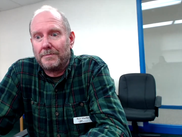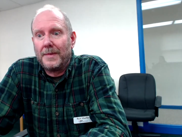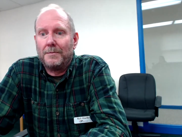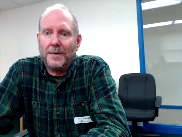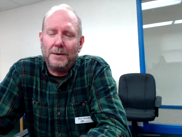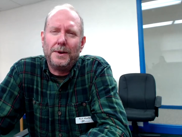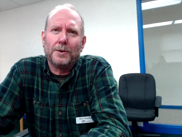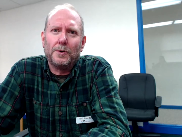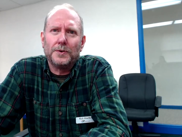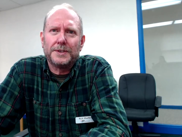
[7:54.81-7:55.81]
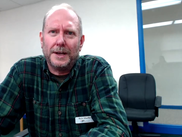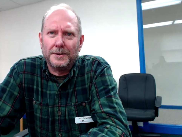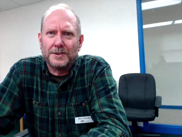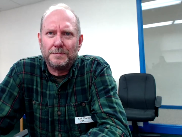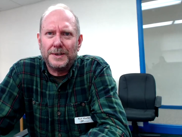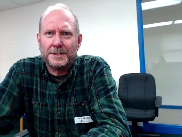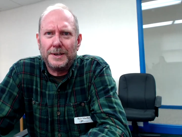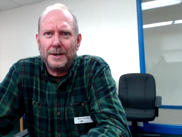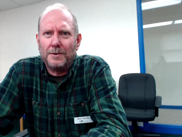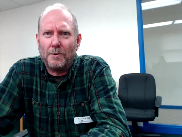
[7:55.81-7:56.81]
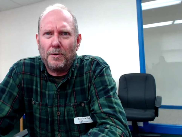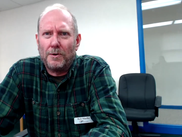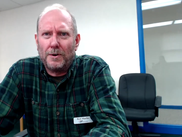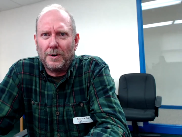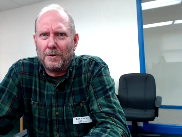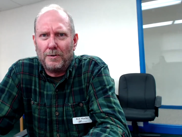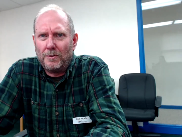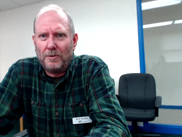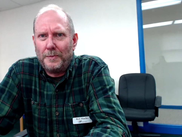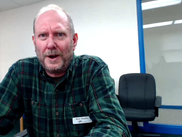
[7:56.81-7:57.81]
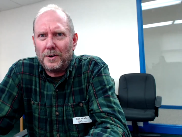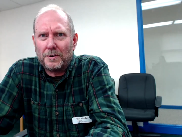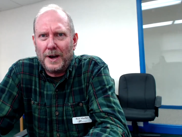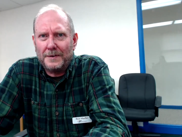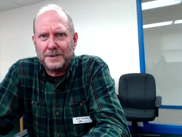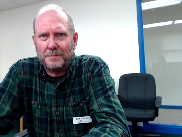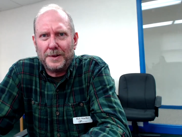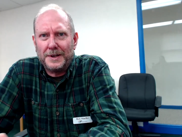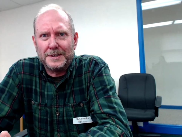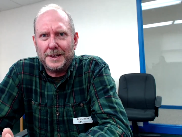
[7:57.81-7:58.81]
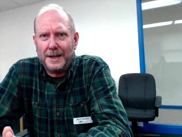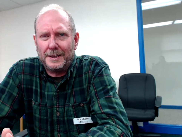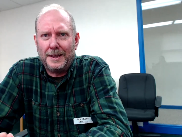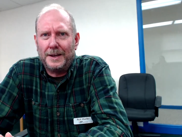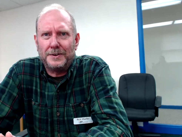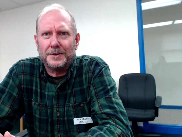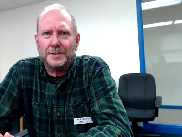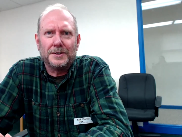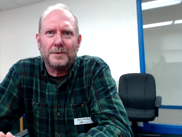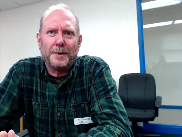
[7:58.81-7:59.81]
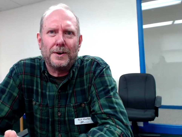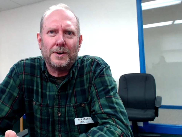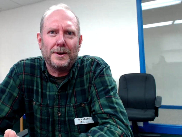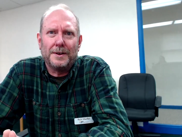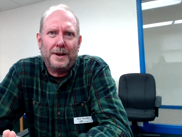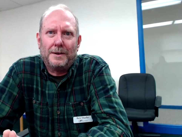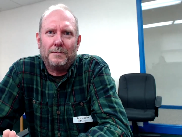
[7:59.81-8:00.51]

maybe a whole sentence missing or a whole paragraph someplace that just disappeared, and we